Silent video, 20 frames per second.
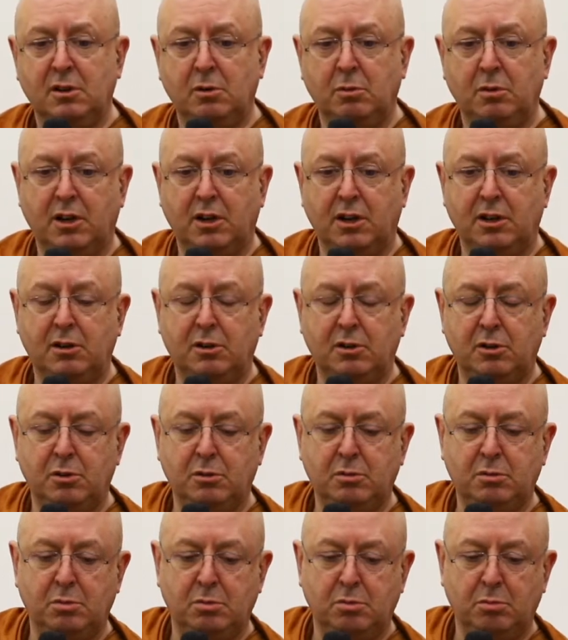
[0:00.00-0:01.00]
when I
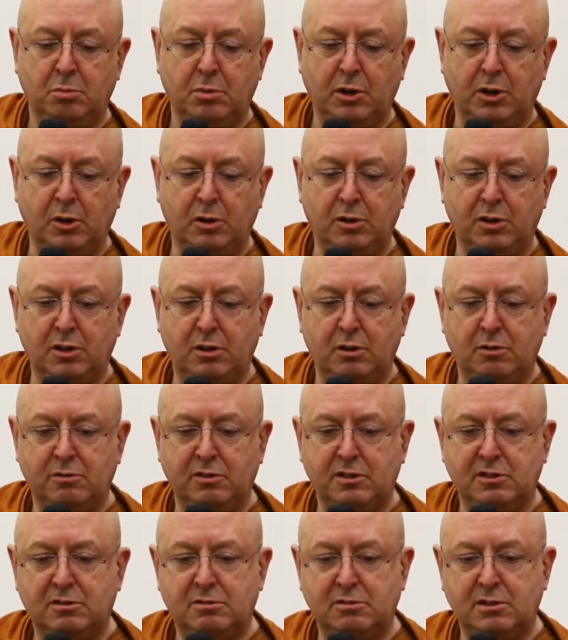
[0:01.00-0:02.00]
do my own little
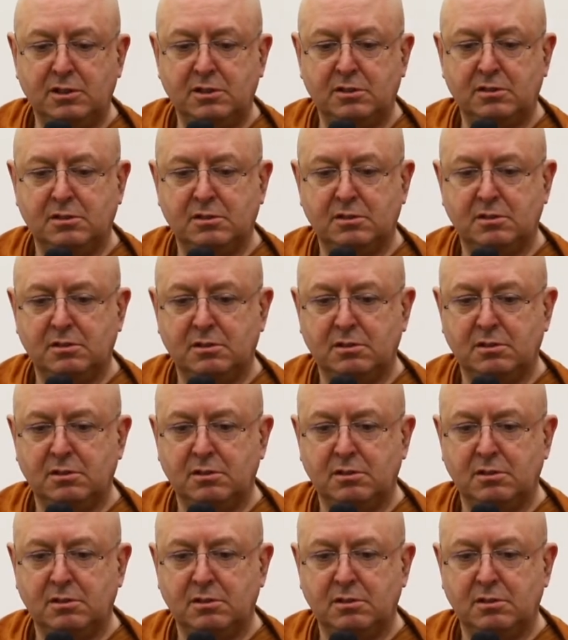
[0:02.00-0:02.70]
retreats,